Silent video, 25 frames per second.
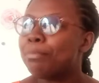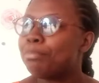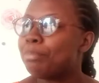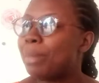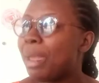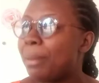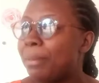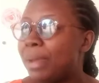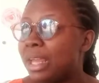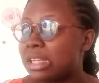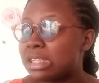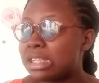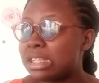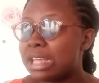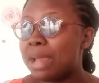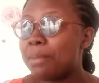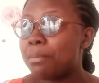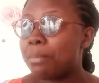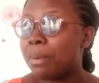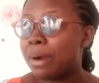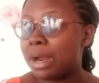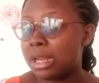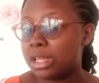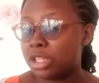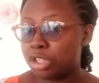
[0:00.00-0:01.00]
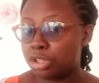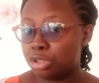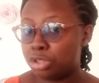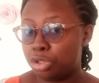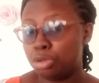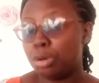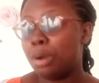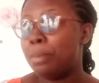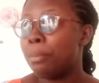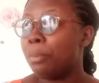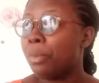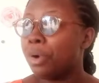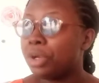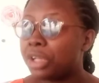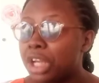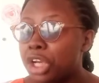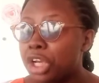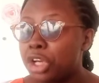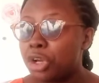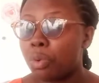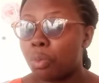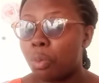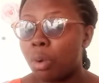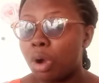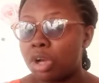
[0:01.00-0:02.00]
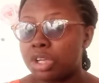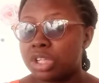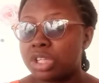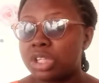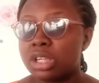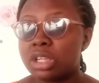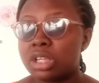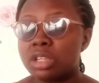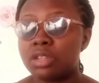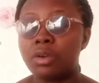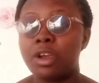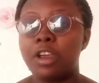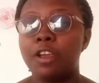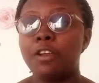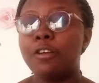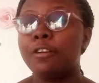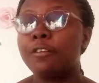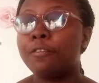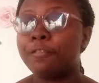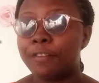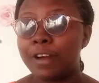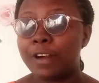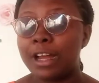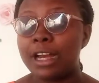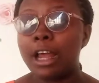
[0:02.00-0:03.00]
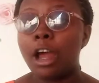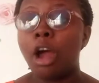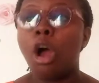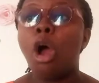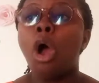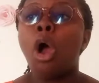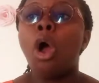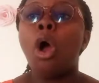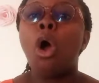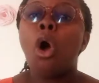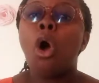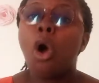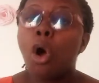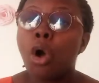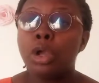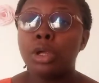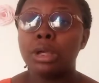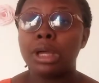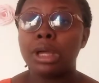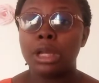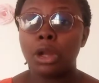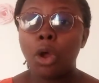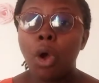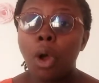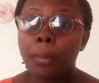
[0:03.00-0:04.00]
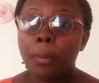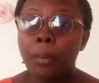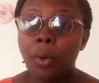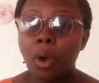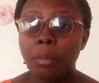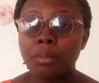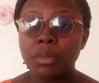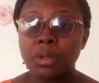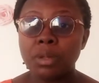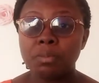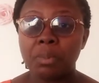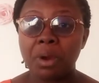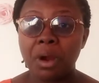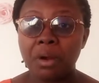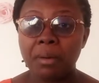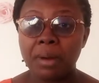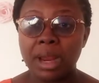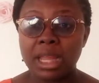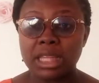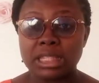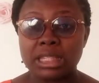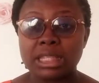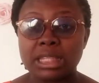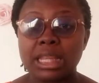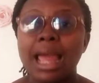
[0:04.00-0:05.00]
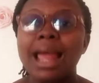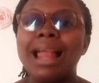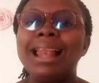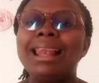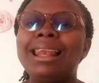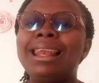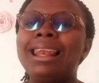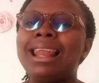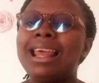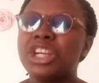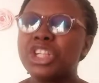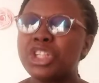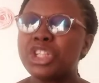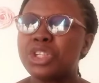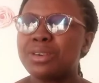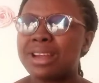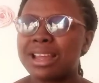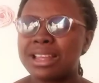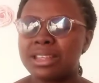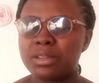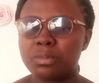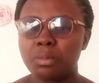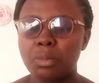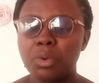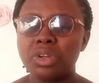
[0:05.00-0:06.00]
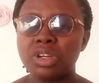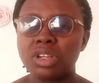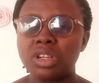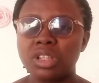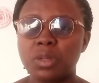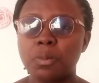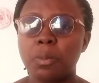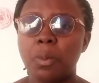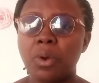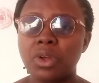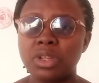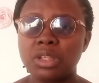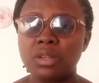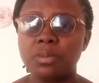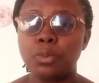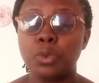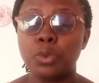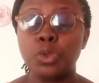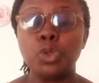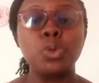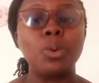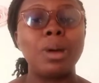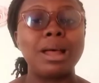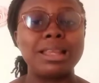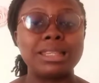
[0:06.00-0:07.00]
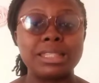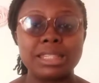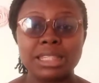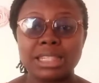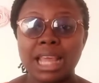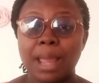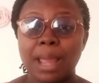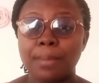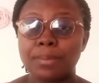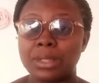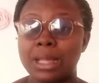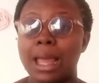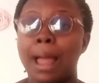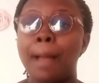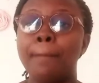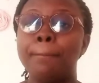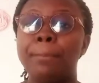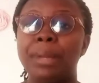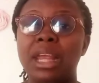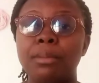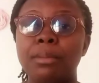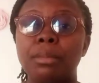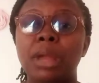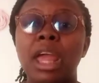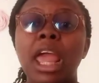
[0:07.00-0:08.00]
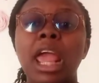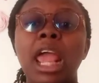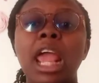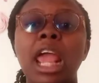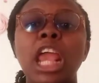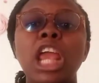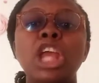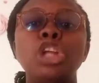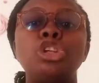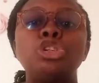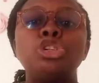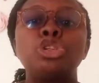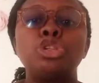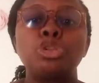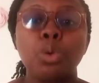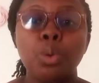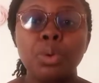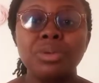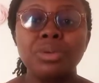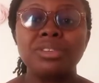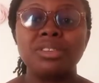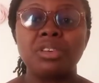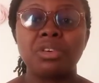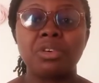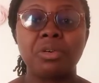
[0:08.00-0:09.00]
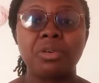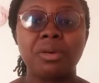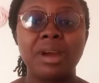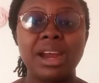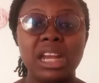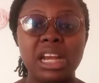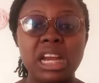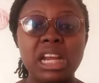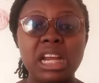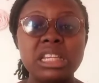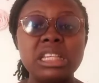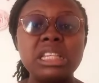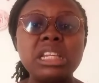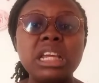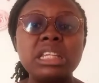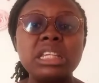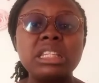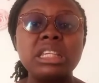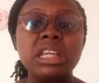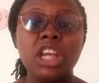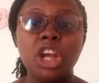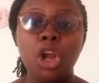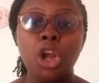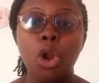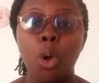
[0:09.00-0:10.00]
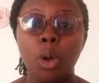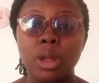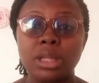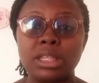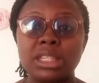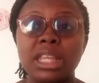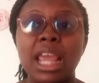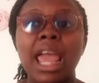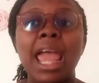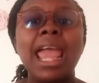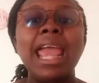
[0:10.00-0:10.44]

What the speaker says: maybe in time past you're a mother, you're watching this, or you're a father, or you're an upcoming parent. Let's try as much as possible to accept our blame. It shows the Christness in us.